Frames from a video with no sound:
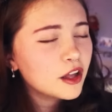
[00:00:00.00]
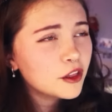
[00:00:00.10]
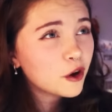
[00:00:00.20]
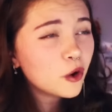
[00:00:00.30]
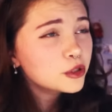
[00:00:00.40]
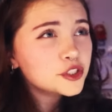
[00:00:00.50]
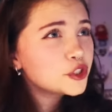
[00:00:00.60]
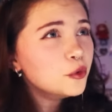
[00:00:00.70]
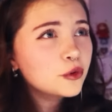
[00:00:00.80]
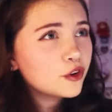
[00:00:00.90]
Those
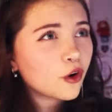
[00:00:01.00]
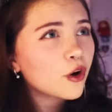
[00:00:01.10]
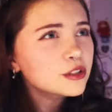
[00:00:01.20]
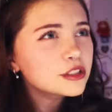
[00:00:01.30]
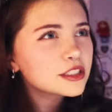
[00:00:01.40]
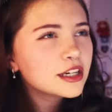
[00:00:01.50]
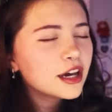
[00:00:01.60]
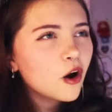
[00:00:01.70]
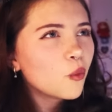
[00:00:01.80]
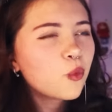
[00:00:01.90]
two girls
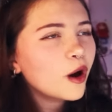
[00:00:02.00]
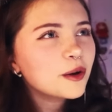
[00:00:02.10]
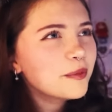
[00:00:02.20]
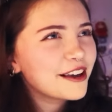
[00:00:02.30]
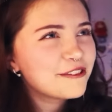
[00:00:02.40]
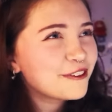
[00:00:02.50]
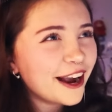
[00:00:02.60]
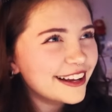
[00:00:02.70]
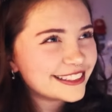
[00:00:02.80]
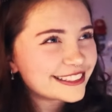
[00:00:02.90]
weren't my
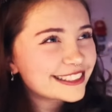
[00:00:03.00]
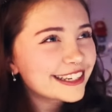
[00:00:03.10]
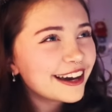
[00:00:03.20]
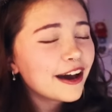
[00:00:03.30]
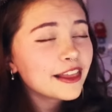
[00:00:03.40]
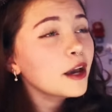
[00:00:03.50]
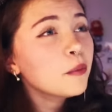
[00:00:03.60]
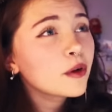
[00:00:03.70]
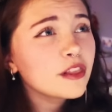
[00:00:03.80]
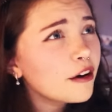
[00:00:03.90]
friends. They
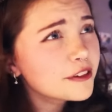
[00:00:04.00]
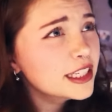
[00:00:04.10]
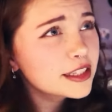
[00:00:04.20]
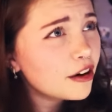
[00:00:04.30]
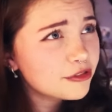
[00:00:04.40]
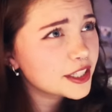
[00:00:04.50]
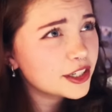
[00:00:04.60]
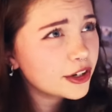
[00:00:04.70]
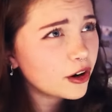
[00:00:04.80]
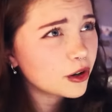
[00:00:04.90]
were lovely, lovely
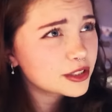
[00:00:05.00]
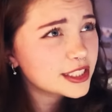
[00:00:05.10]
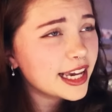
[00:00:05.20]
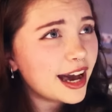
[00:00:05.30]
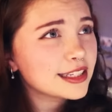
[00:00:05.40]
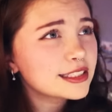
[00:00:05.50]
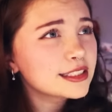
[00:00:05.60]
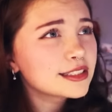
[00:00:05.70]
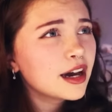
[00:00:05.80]
girls, yes.